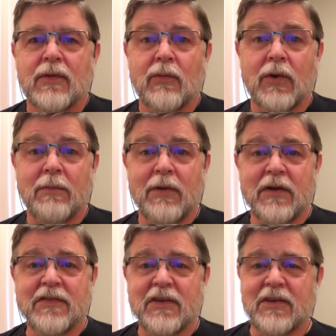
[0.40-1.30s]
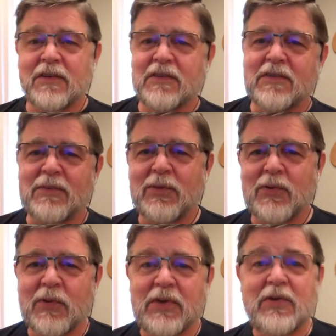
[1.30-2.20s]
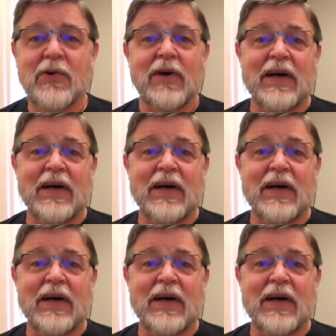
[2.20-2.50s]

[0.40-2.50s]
What a blessing it is to be with you.